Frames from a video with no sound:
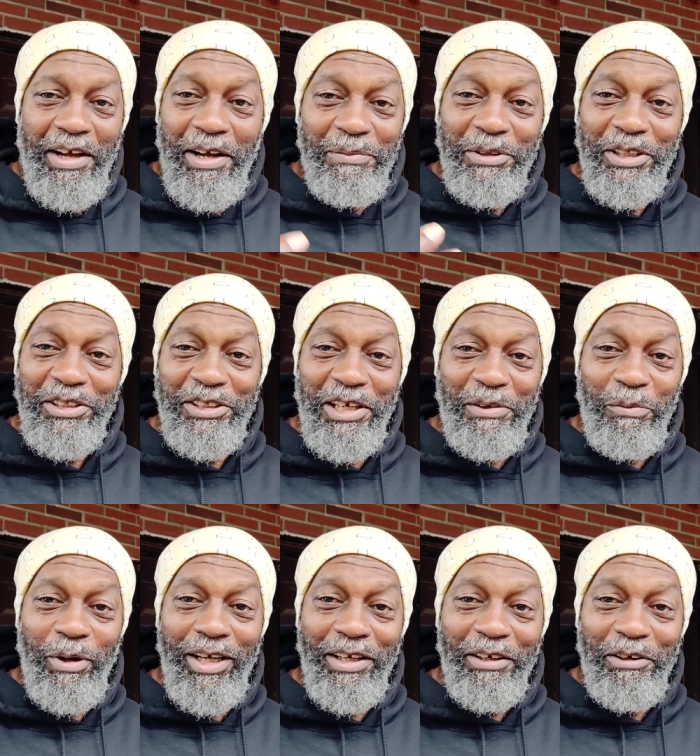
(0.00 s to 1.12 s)
I'm just that
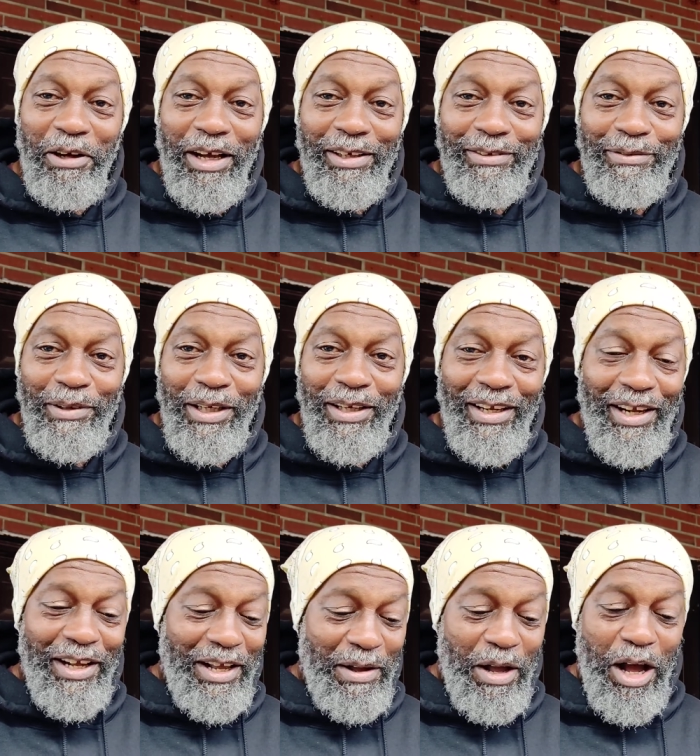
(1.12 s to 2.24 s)
way. You know, I, I
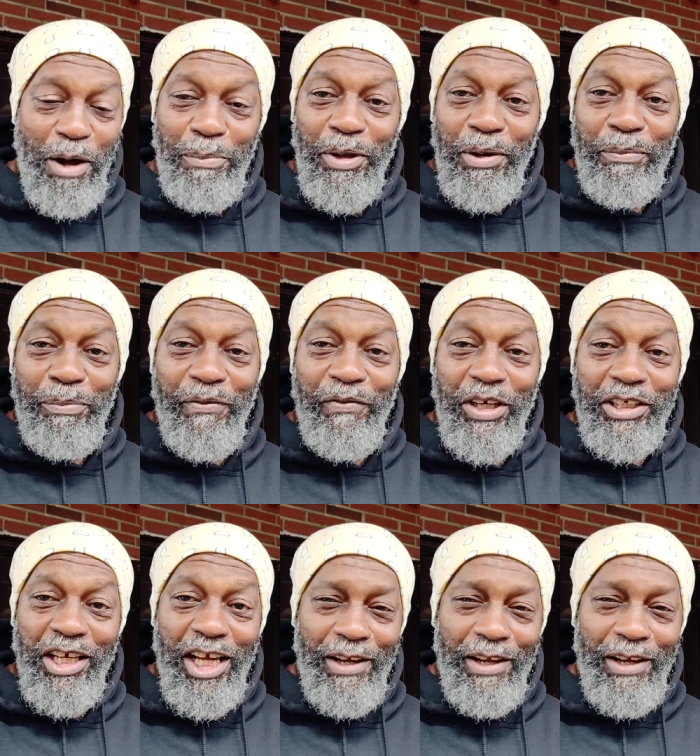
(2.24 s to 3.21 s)
I'll prevent.